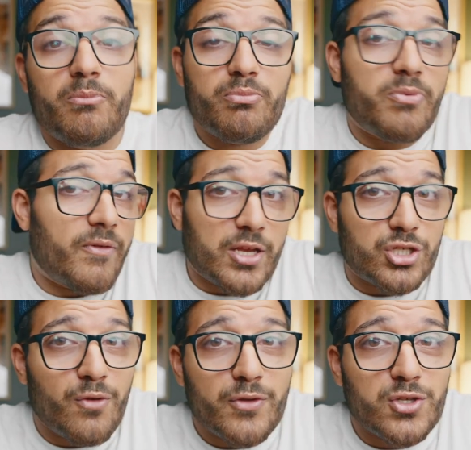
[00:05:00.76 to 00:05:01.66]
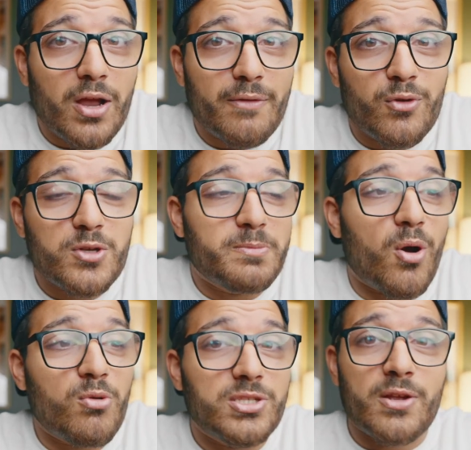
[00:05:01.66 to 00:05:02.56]
professional photographers
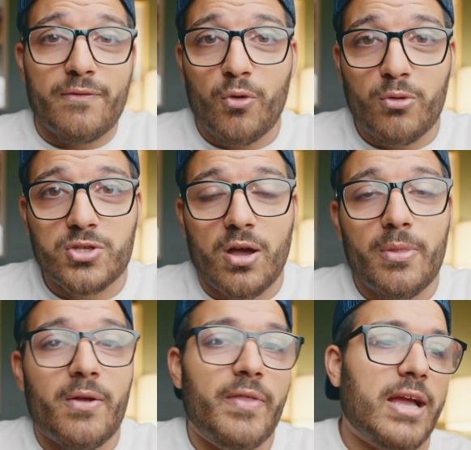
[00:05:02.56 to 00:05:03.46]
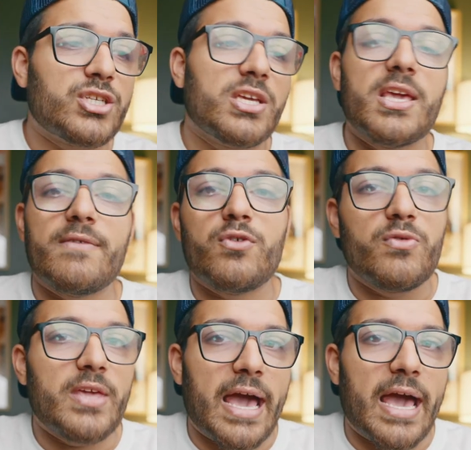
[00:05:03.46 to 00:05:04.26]
post their photos on there, and they actually give you the